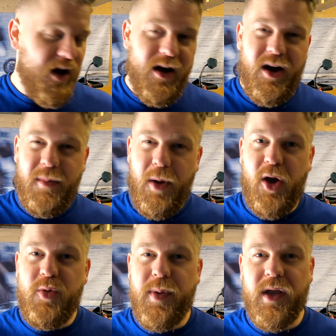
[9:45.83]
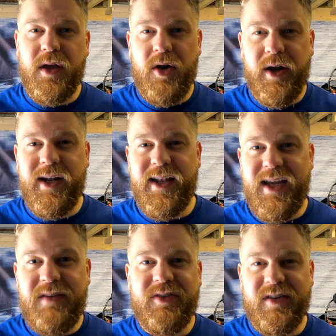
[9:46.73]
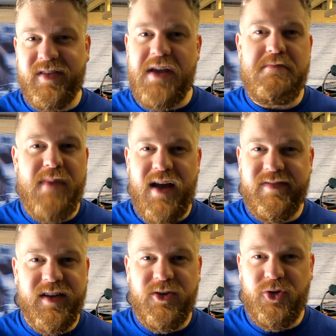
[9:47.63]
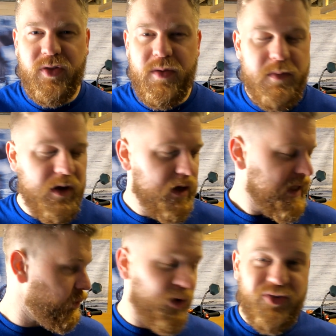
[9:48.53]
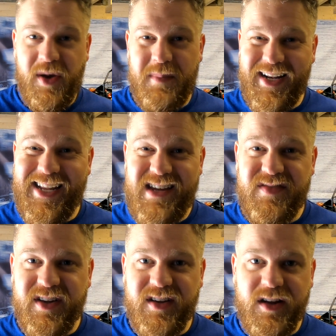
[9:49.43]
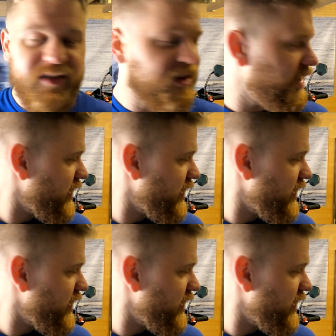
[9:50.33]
I'm hoping it kind of leaves that same matte finish on them, which I believe it does.